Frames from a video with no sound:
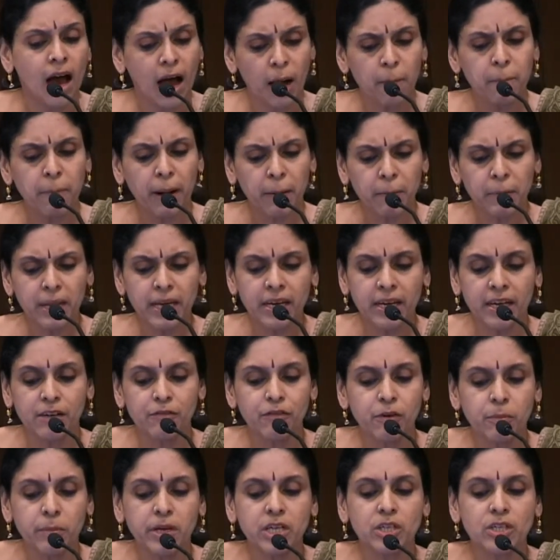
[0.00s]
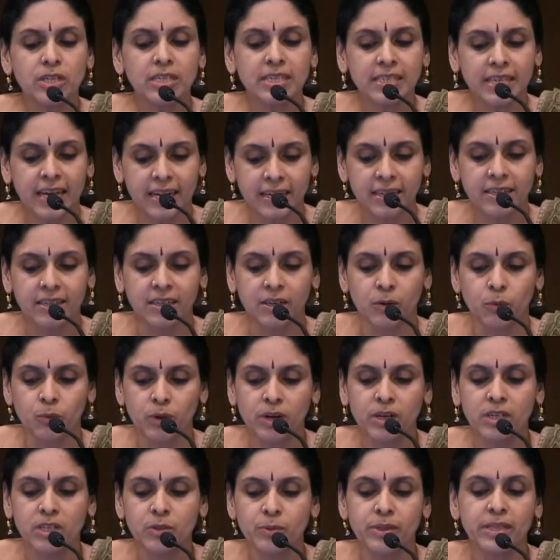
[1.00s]
Our public information center
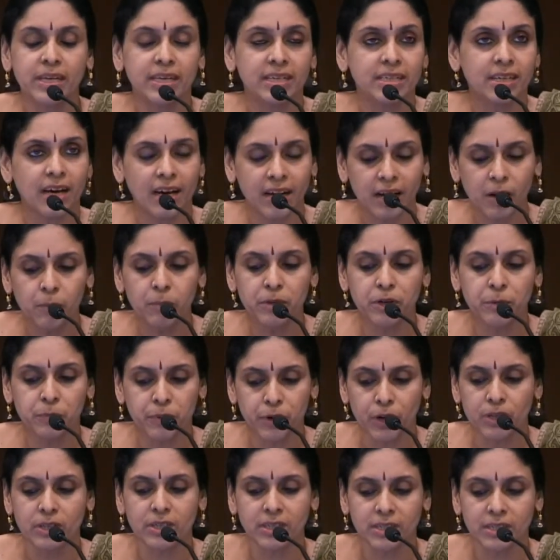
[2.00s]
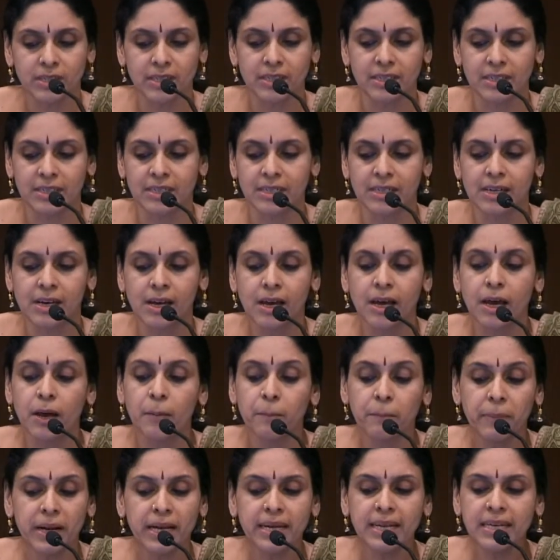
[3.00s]
works with entitlement processes
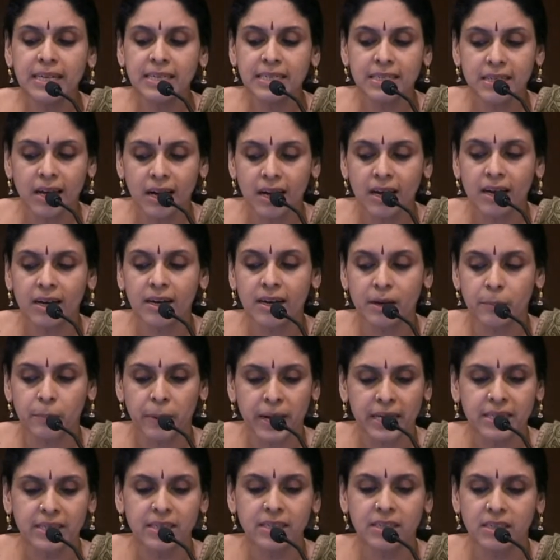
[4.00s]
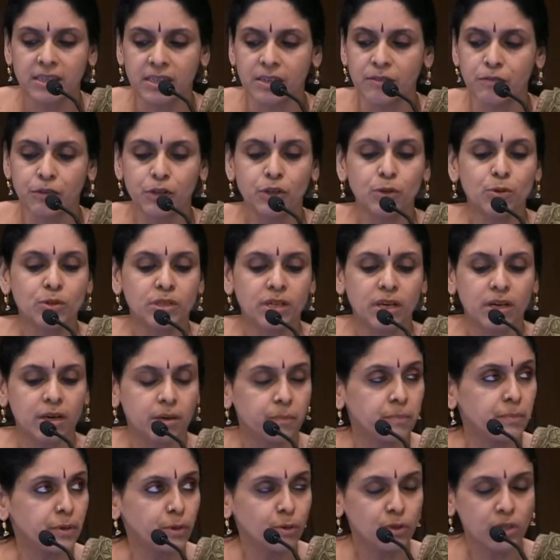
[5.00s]
building Sangha capacity for using
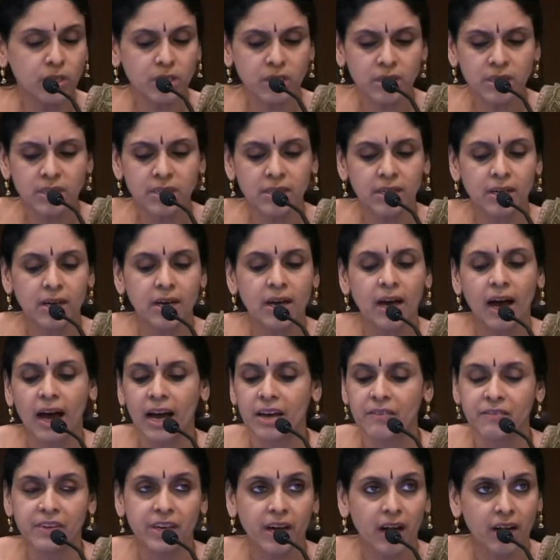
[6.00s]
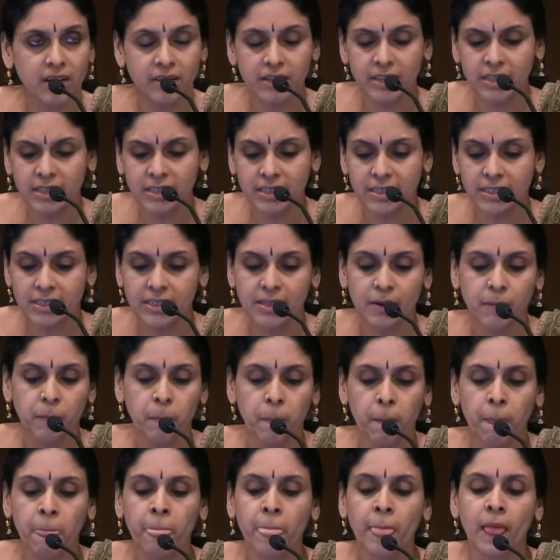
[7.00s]
computers, IVRs,
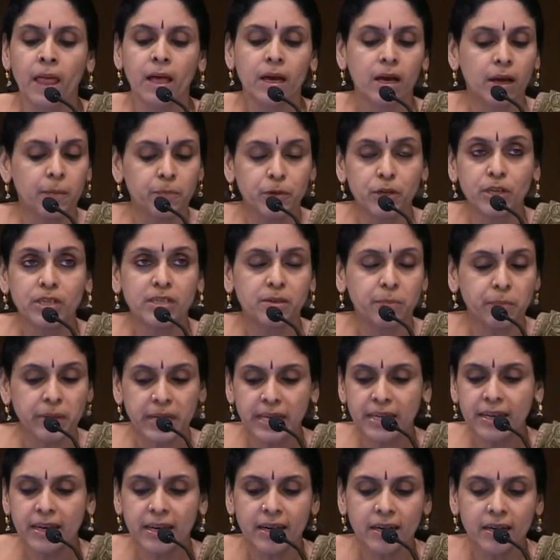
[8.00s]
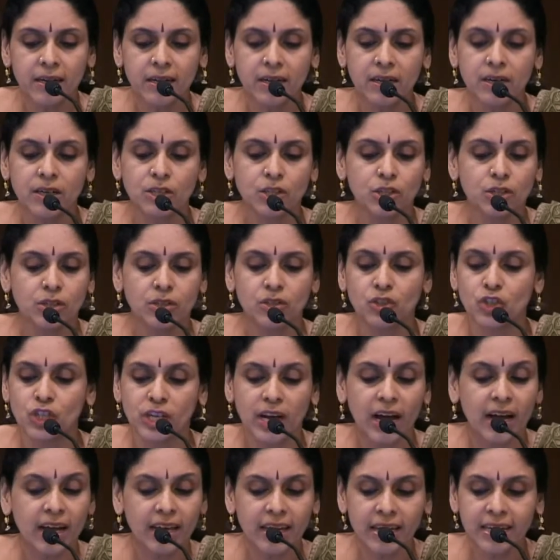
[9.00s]
community media,
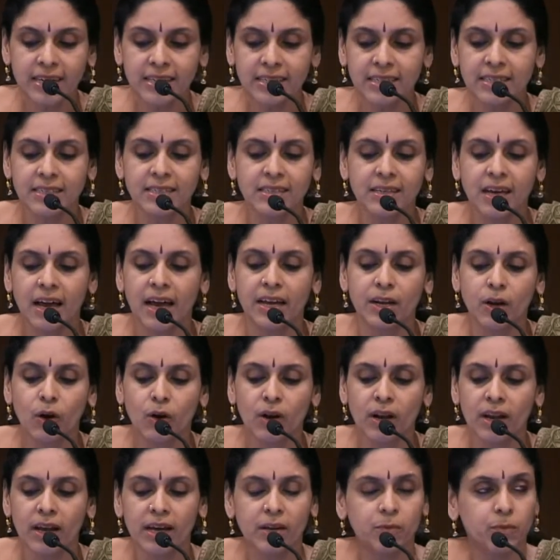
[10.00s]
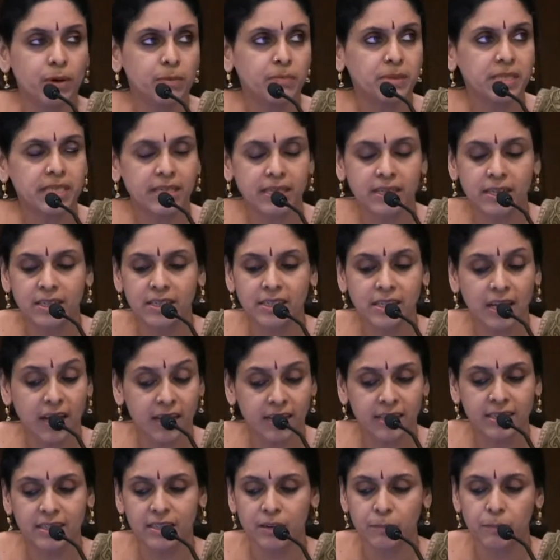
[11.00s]
GIS, and online
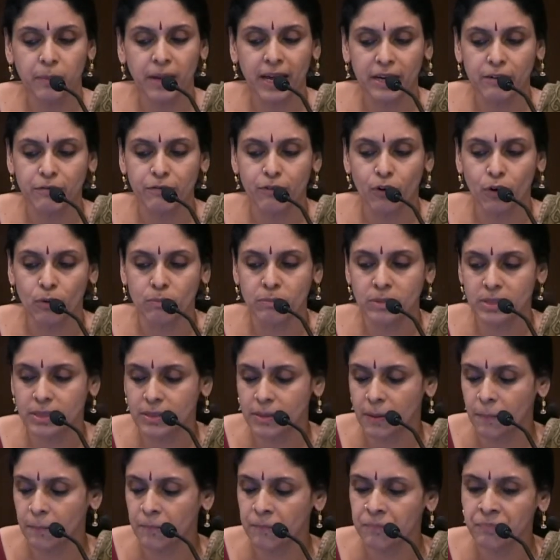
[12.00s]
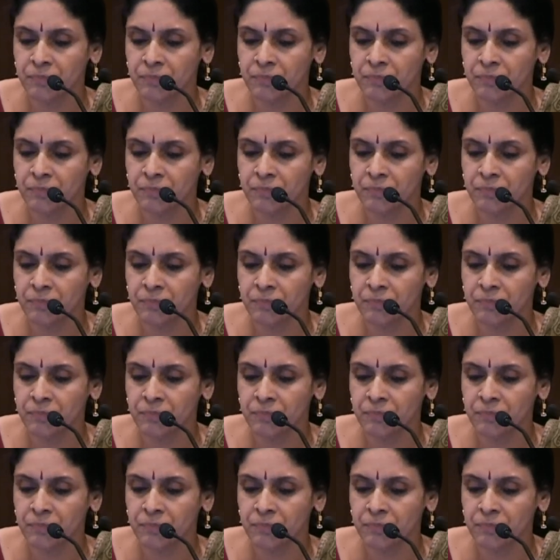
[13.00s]
websites and platforms.